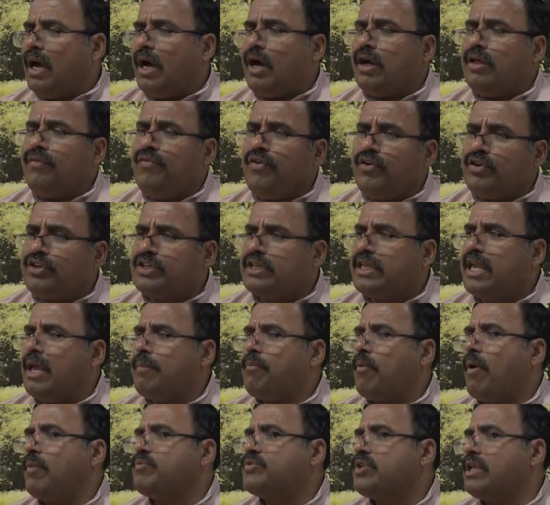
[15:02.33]
If you
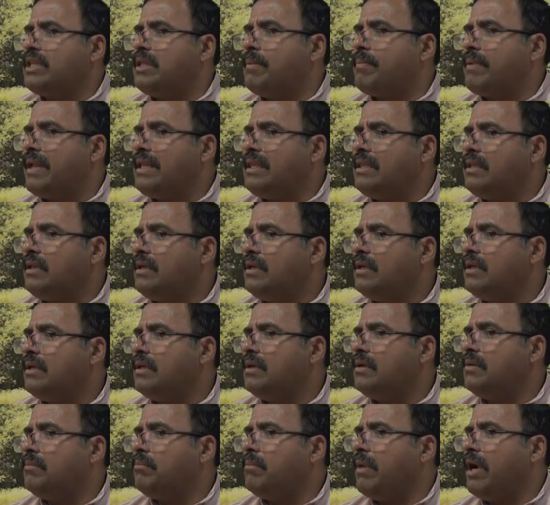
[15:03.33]
keep observing the breath,
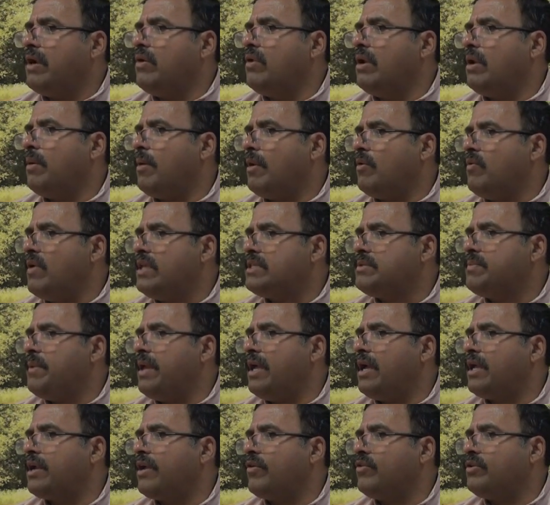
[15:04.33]
mind will always
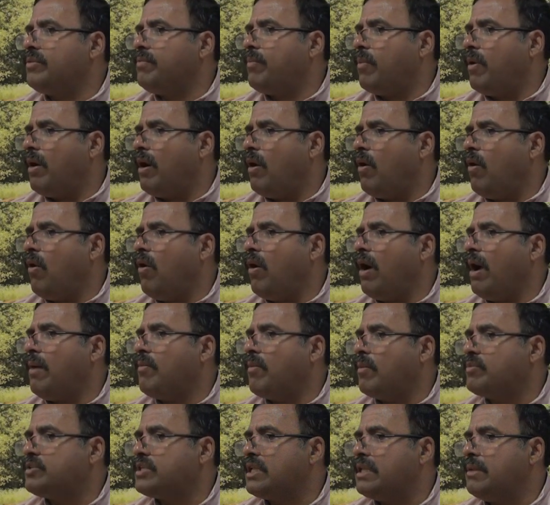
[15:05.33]
be around, oh,
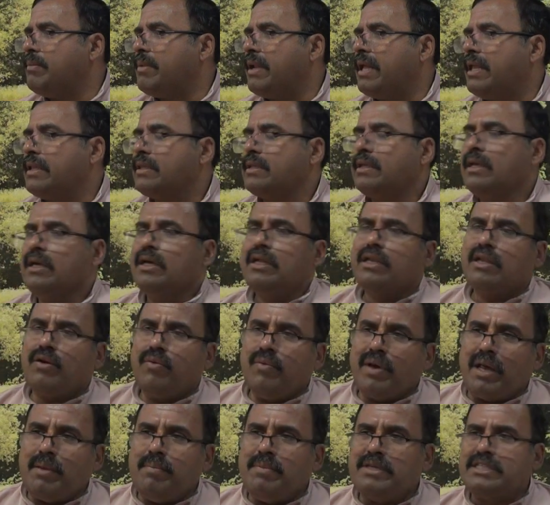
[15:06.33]
I'm observing the breath.
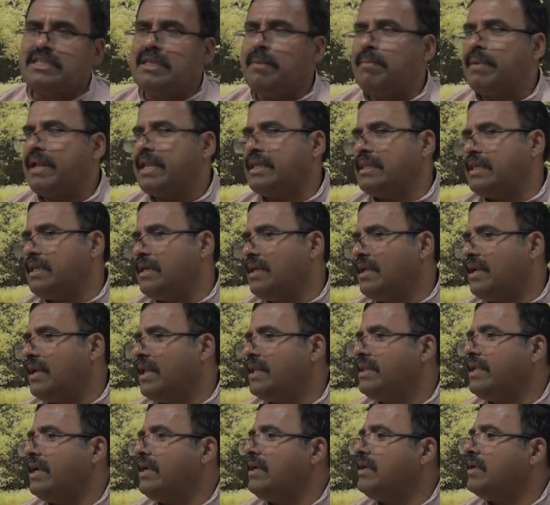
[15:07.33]
Now I miss the breath.
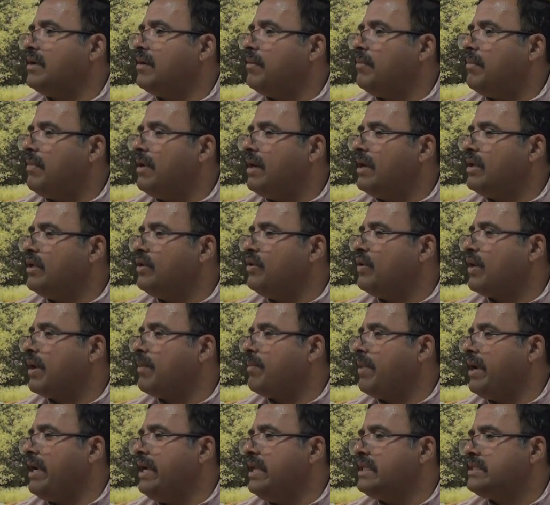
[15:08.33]
Like that, uh,
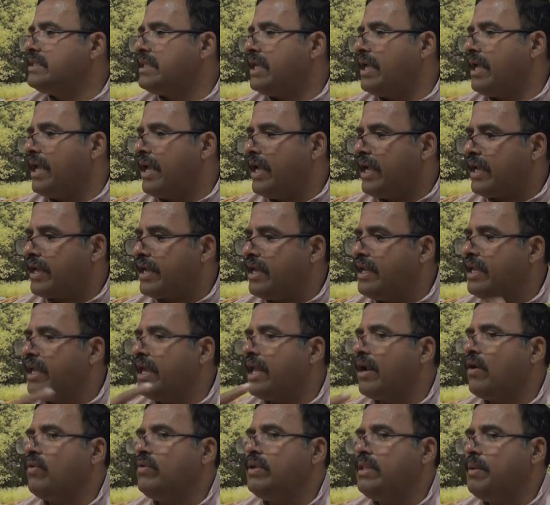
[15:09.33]
your mind is
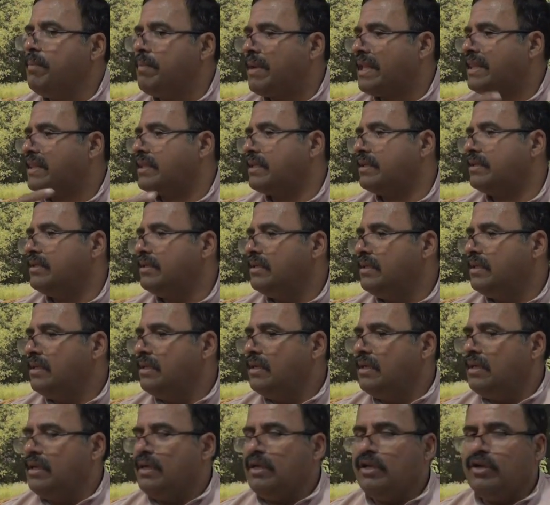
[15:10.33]
running around the breath.
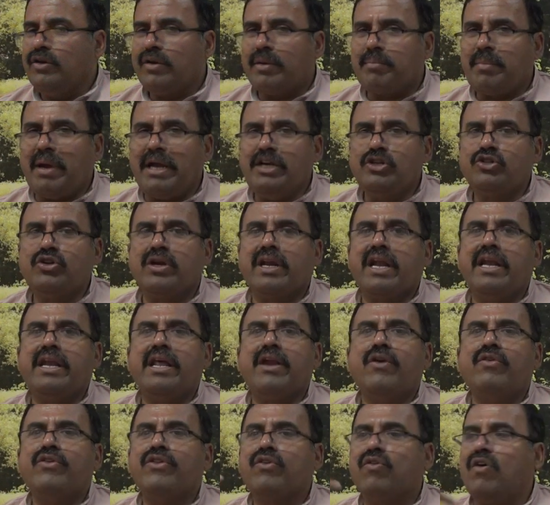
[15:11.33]
Your mind should run
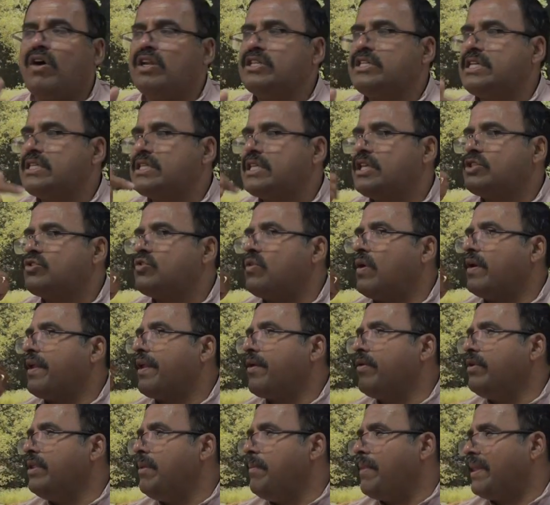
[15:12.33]
around the consciousness, not
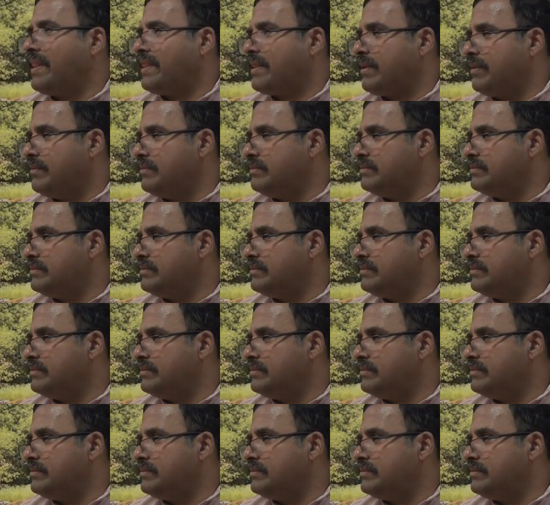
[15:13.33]
around the breath.